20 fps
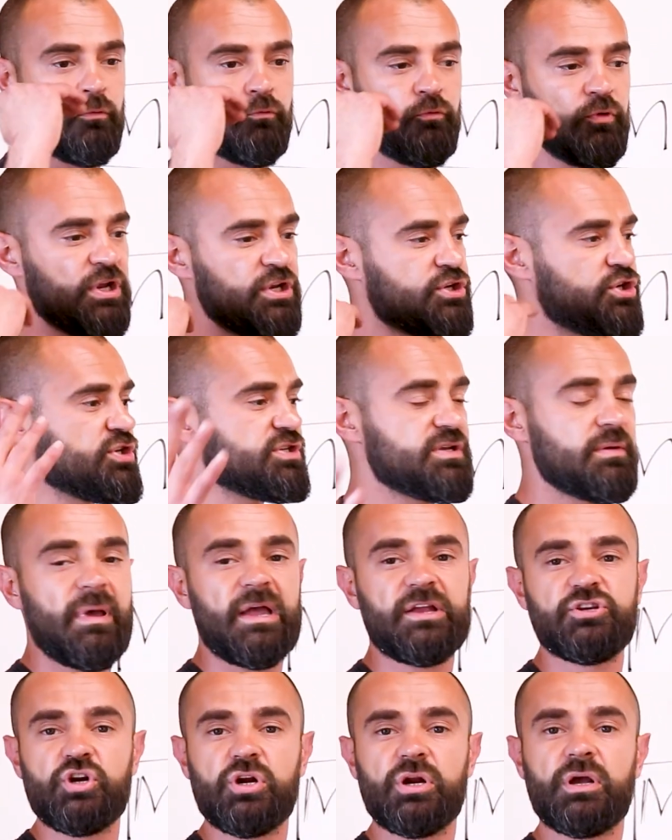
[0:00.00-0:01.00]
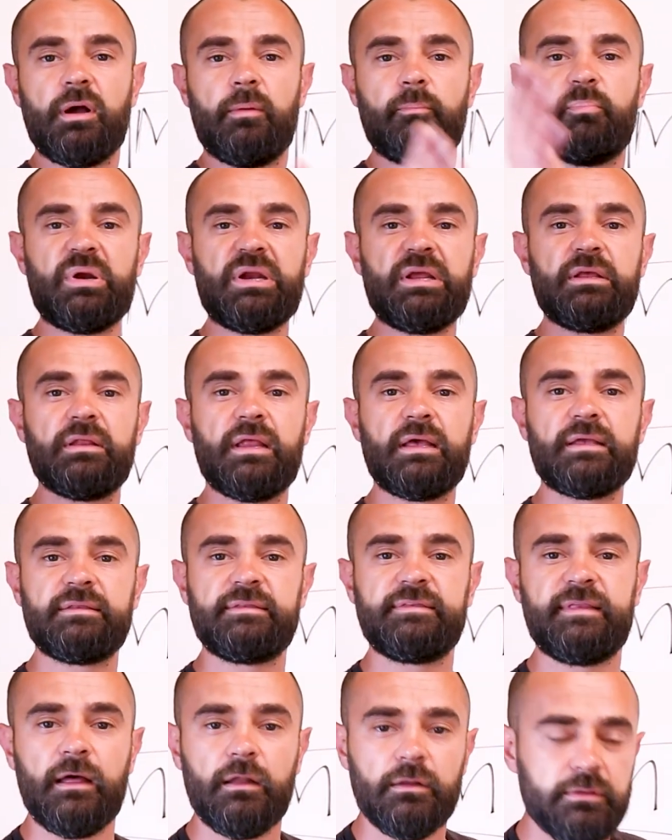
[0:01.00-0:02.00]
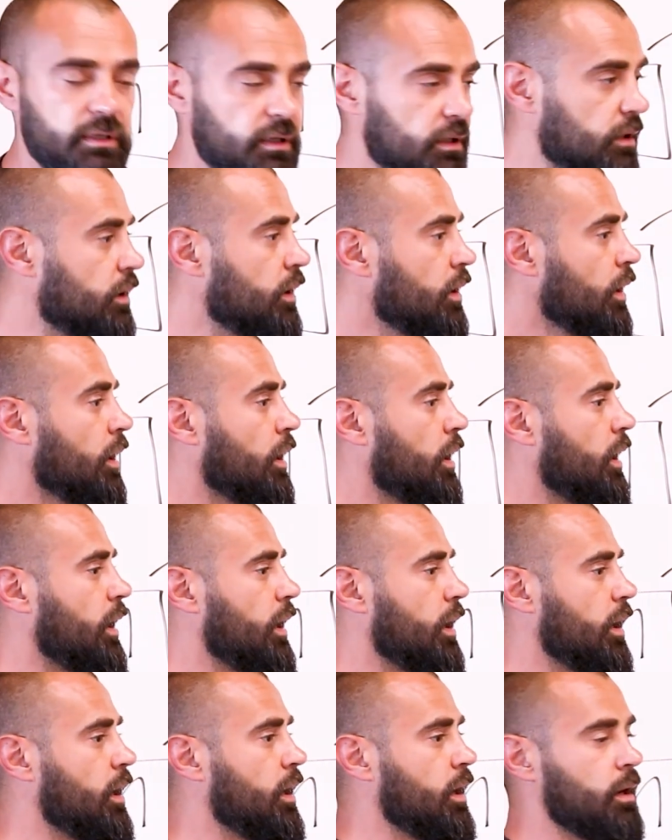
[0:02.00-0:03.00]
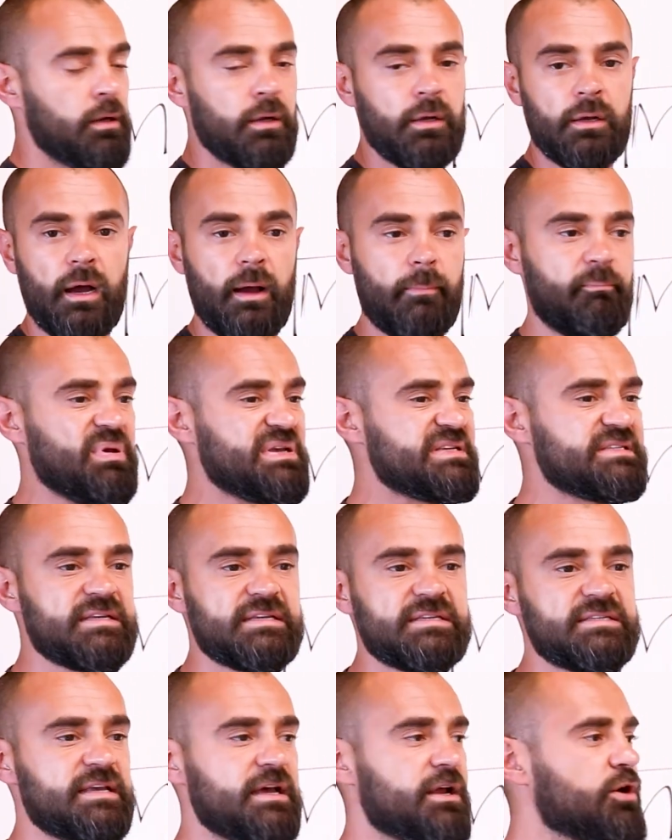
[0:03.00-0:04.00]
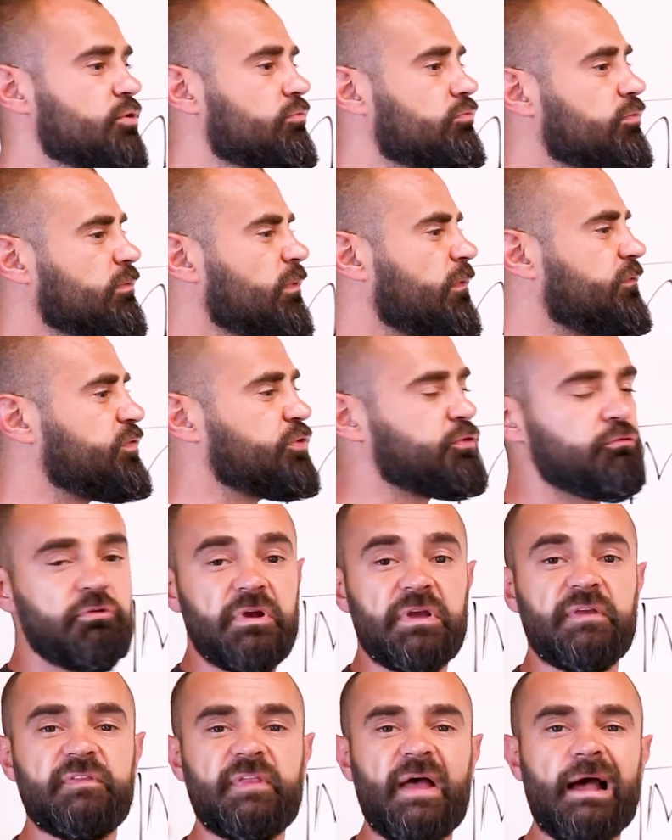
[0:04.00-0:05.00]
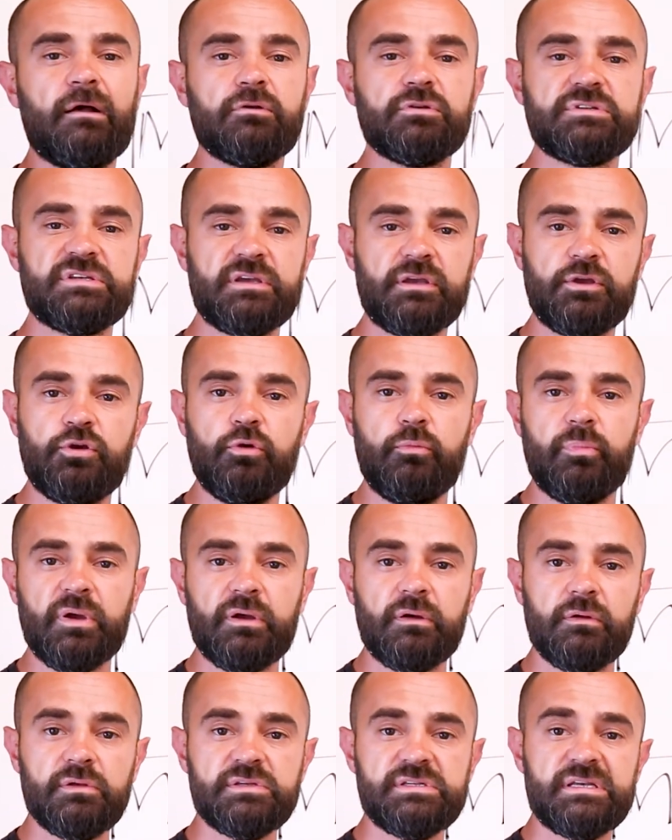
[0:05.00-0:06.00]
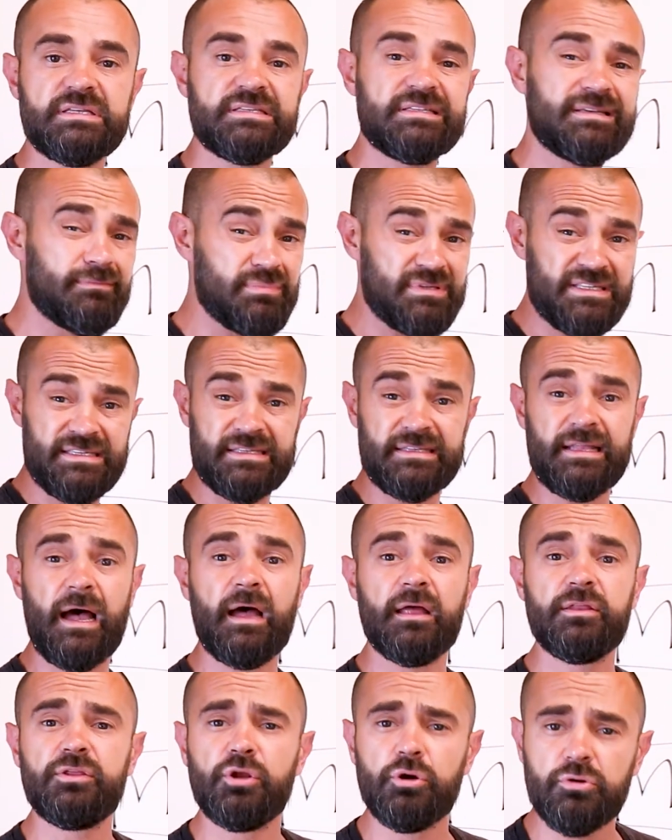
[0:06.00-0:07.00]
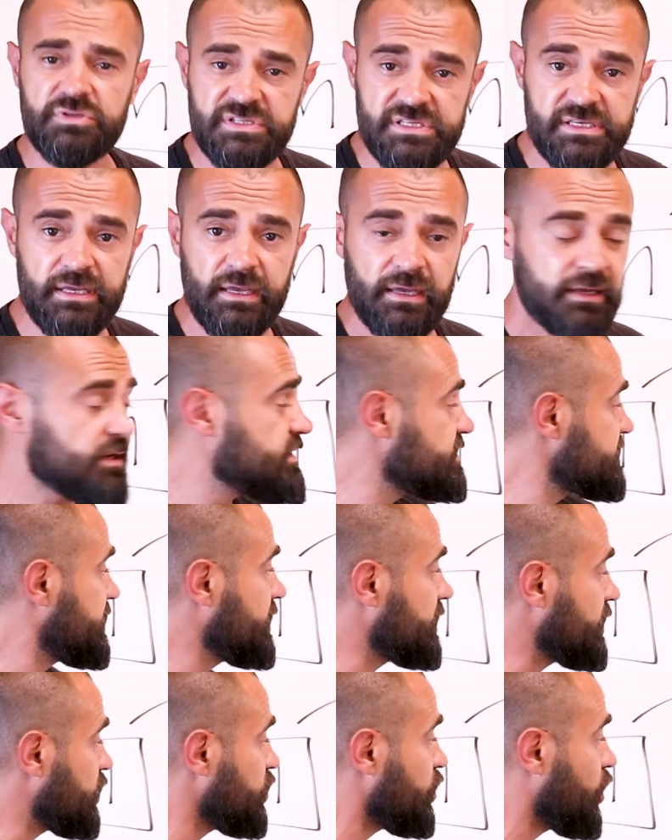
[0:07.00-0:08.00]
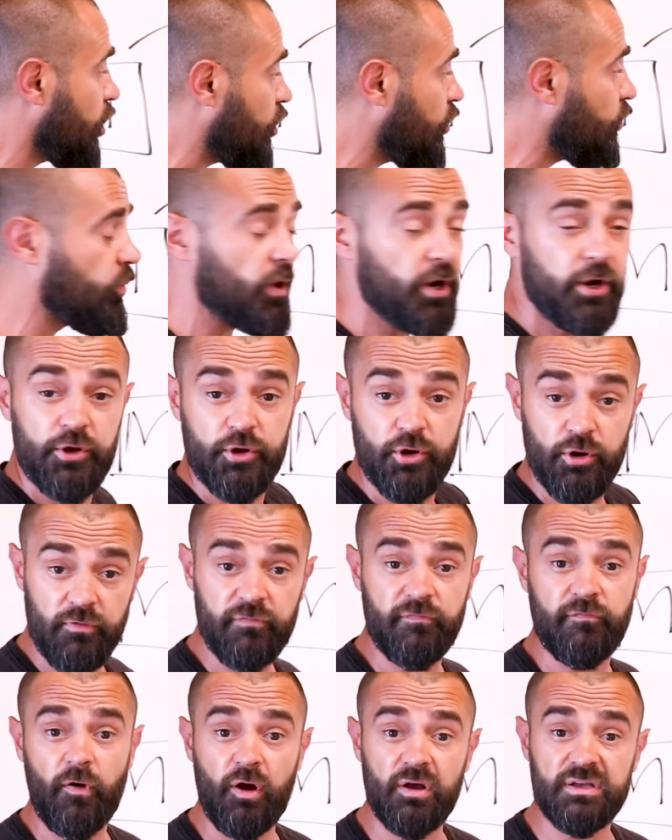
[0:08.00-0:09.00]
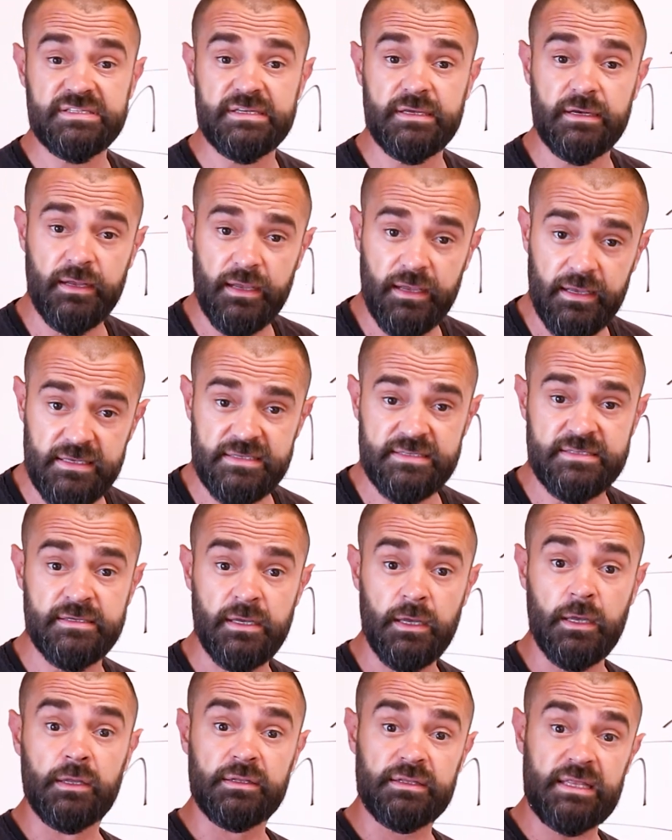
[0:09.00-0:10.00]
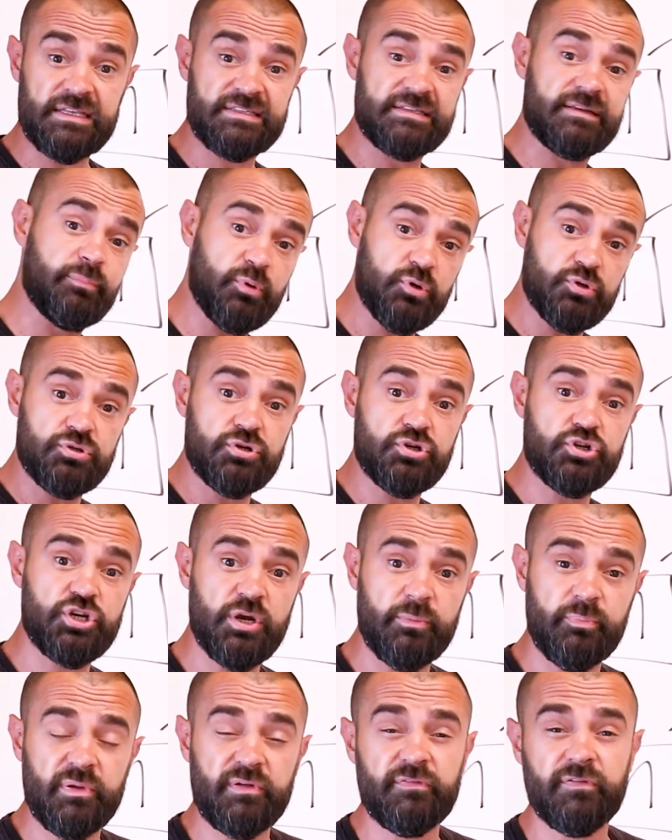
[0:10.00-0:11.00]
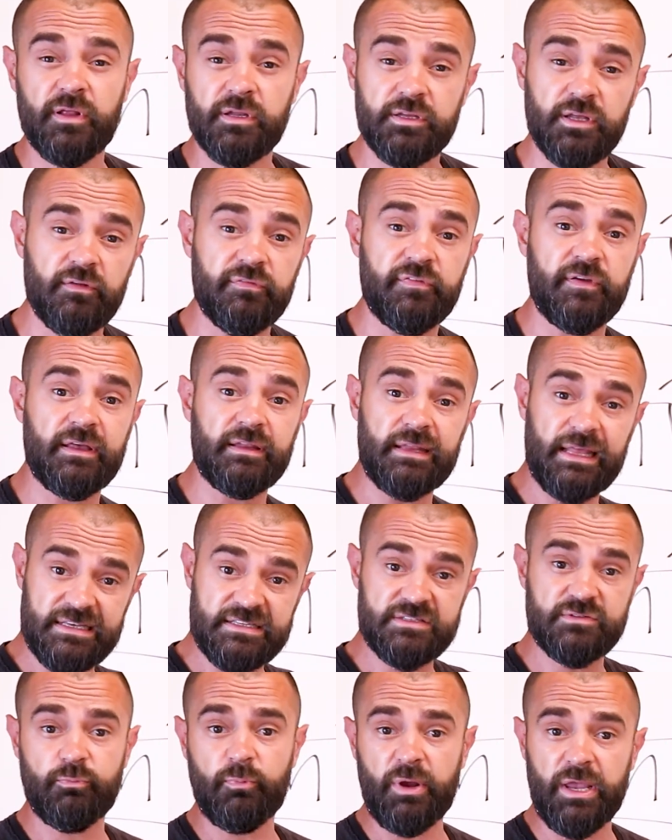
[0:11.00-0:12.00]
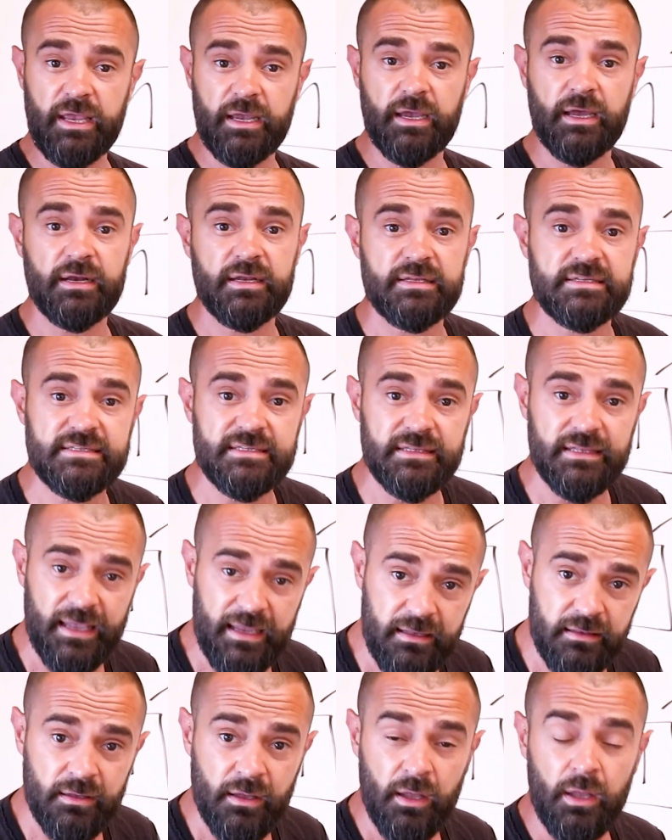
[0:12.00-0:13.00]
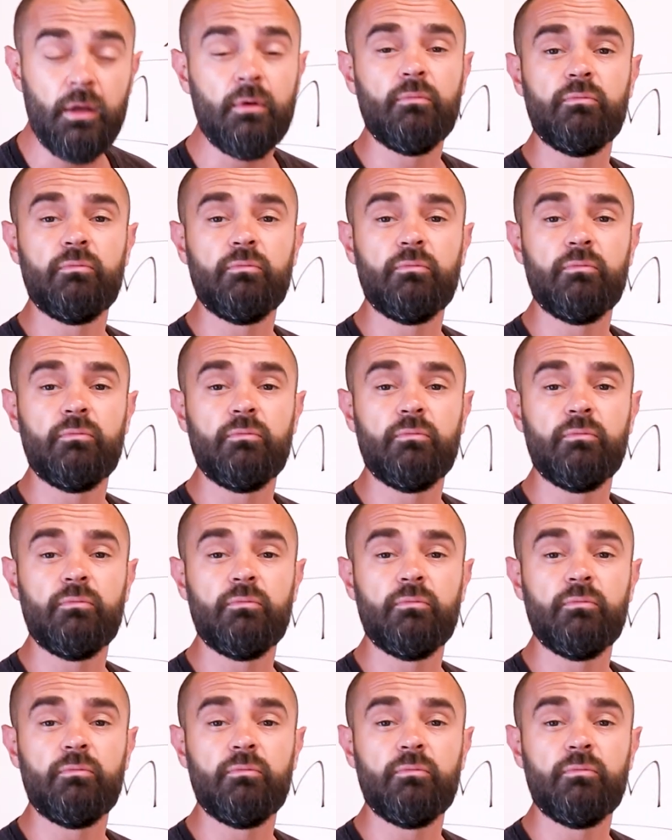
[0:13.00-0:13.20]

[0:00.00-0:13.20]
reaches, imagine a company like Delta, a business center with 3,000 cubicles, and some snot-nosed kid is gonna know where your faucet is that's supposed to ship in Philadelphia last week and it's late.